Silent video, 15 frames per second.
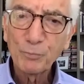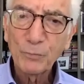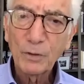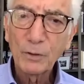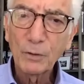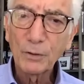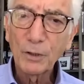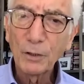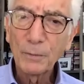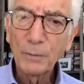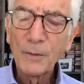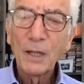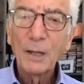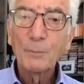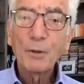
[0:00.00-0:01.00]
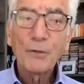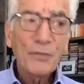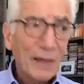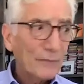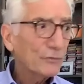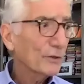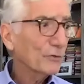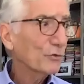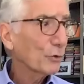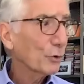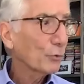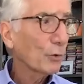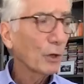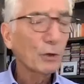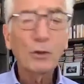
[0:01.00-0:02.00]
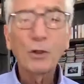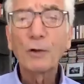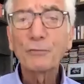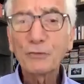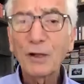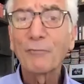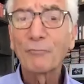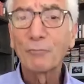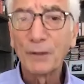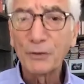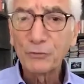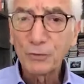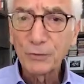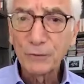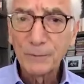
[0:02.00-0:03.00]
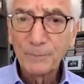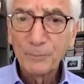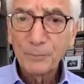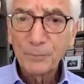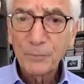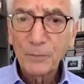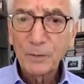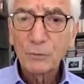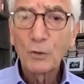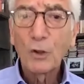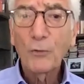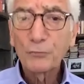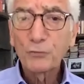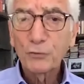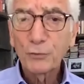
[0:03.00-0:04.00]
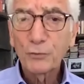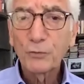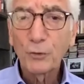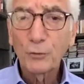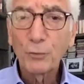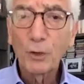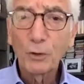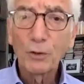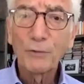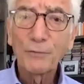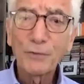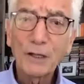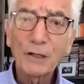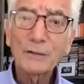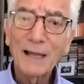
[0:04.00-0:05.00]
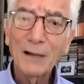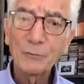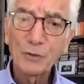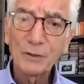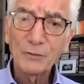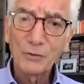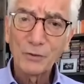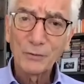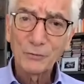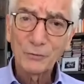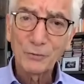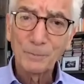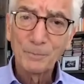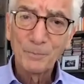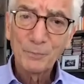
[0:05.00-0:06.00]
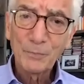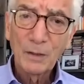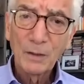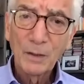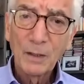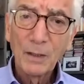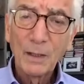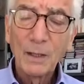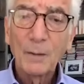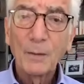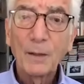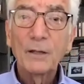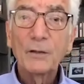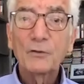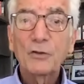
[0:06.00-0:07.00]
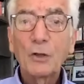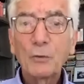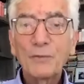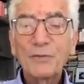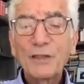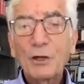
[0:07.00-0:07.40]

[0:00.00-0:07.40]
you know? But that is the role of government, not the role of the accounting system. So the